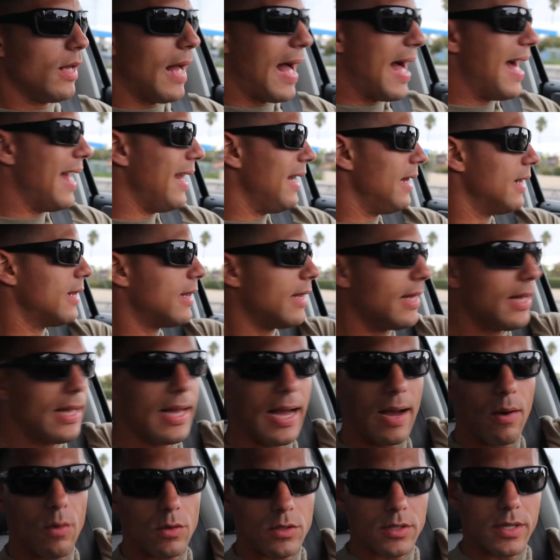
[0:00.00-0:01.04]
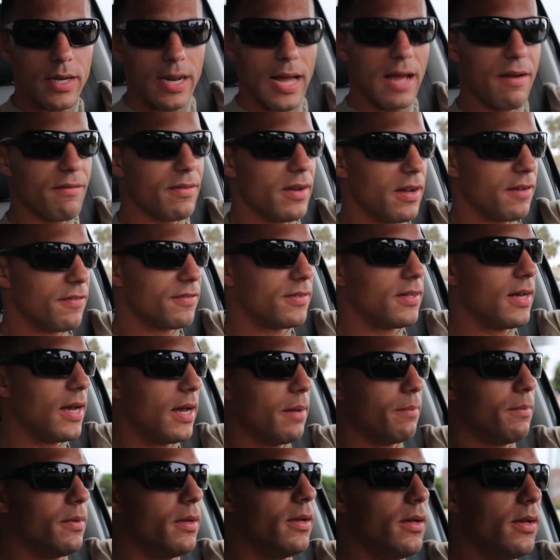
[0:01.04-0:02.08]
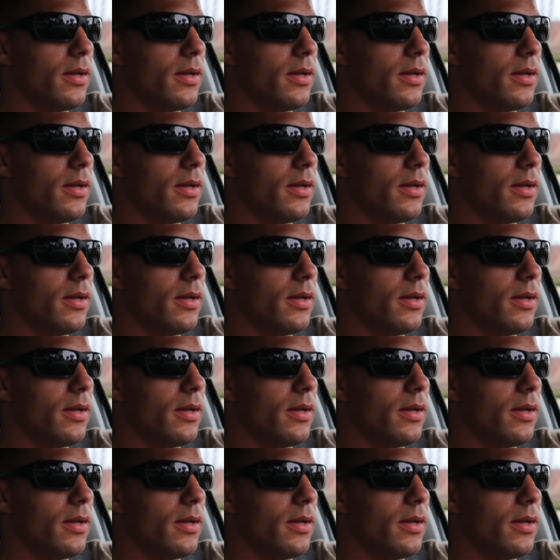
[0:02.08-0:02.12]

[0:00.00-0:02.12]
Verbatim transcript: I didn't think I was gonna have enough time.